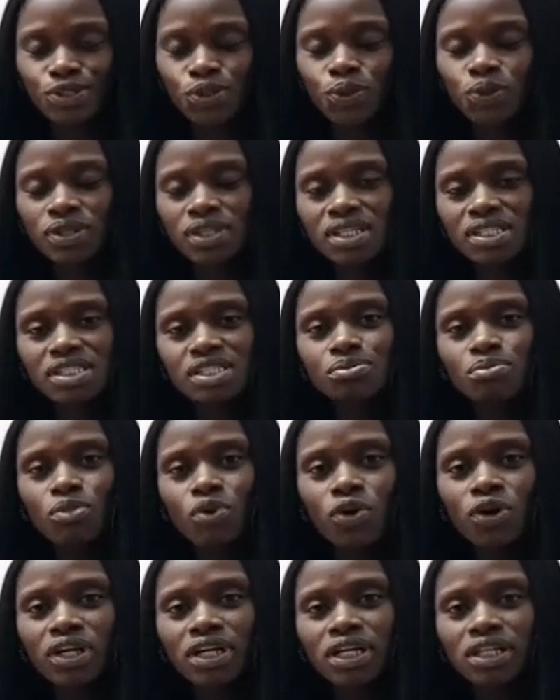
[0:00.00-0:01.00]
So this
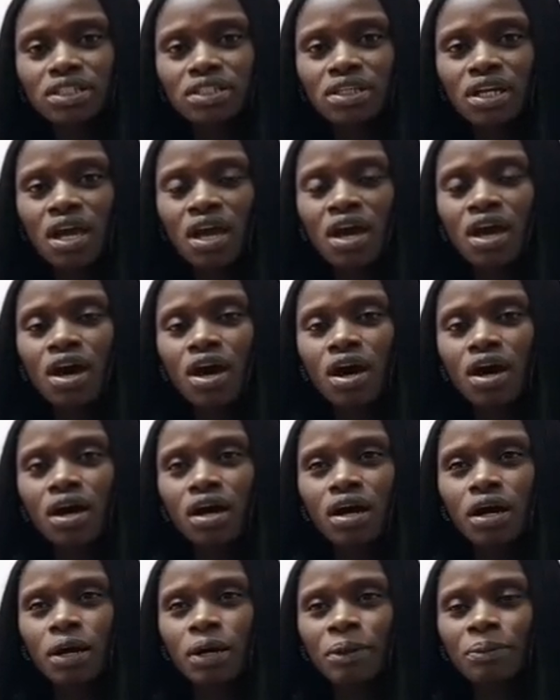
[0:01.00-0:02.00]
morning
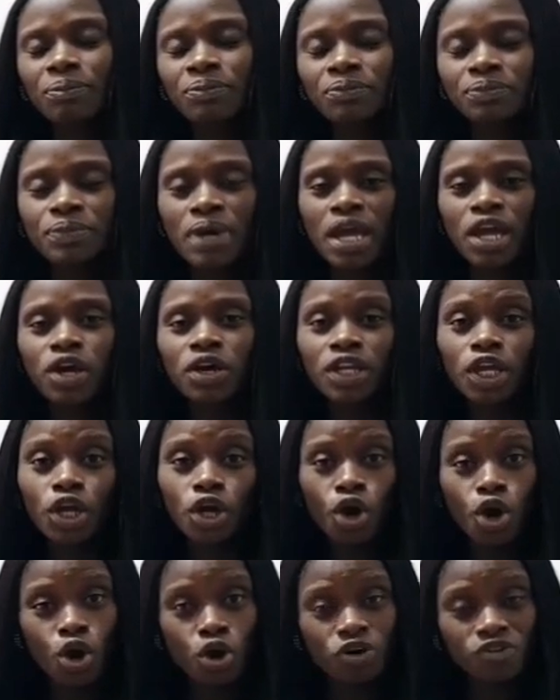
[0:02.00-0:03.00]
I got a
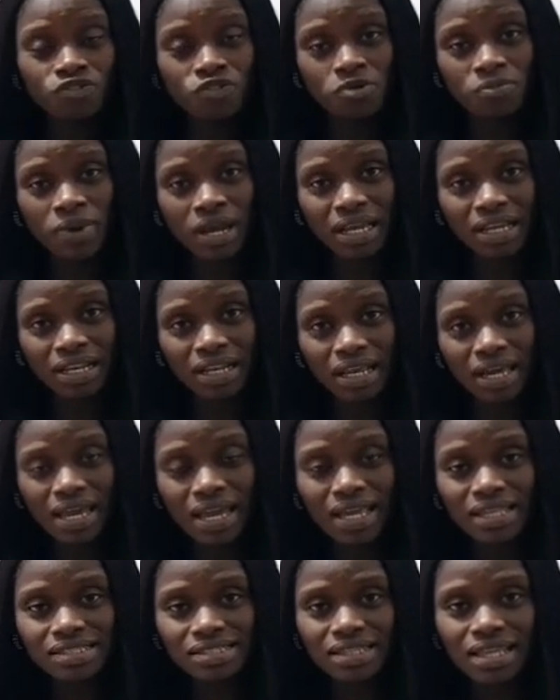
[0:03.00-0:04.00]
call from my
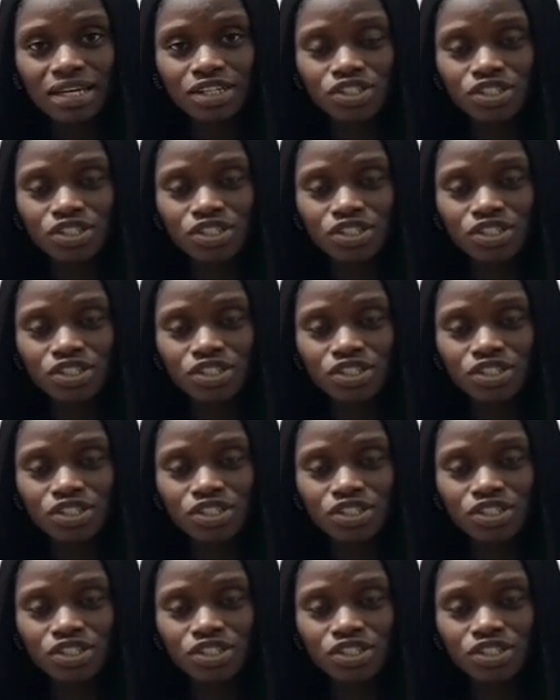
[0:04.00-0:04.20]
client that